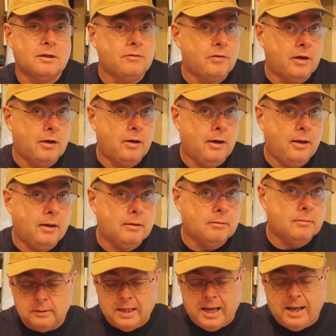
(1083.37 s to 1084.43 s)
of
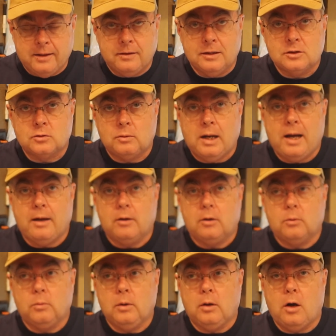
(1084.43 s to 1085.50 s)
internet that this
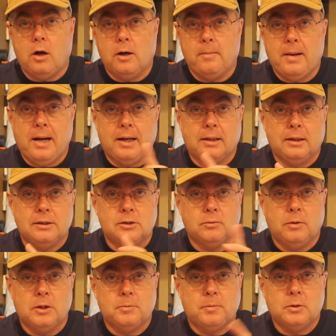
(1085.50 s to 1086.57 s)
router will automatically
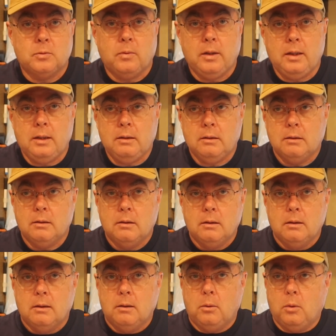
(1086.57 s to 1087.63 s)
switch between,
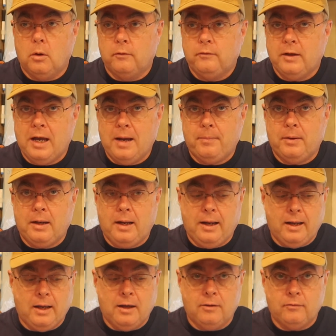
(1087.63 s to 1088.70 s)
or if you happen to
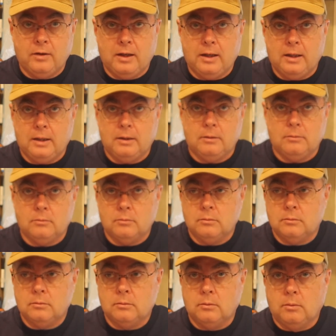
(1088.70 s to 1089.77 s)
have a
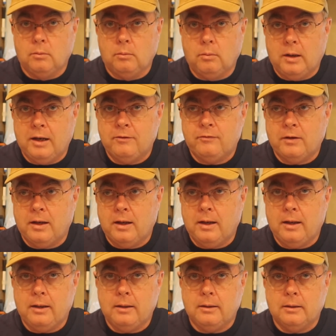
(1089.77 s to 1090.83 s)

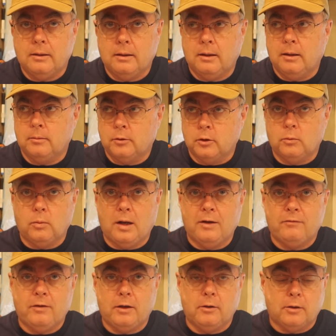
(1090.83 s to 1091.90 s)
Wi-Fi, good
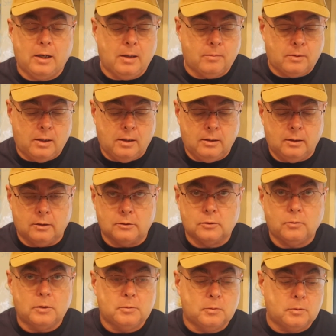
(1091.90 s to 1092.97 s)
Wi-Fi in your campground, it will
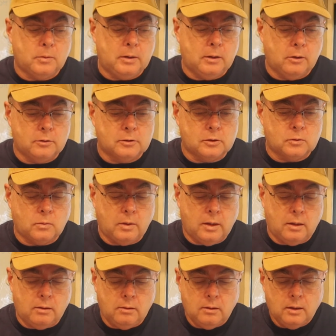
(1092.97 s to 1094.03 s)
switch between those as
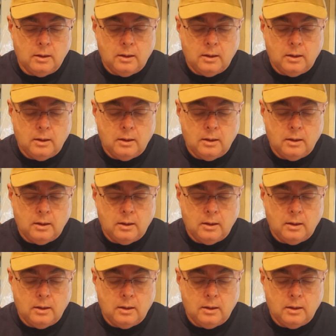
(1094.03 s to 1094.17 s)
well.